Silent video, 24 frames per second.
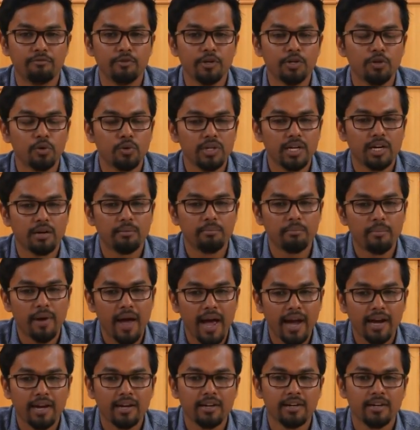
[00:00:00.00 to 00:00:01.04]
We don't come
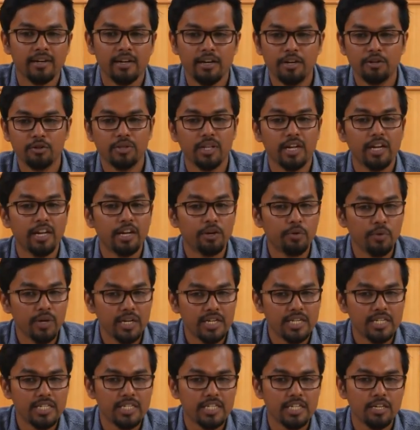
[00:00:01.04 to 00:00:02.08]
back to the
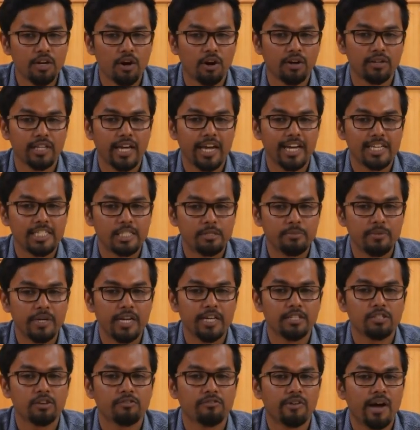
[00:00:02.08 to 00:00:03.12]
liquidity or the
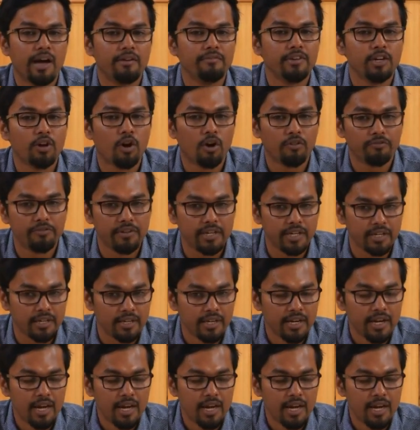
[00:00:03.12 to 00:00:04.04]
experience of having coffee.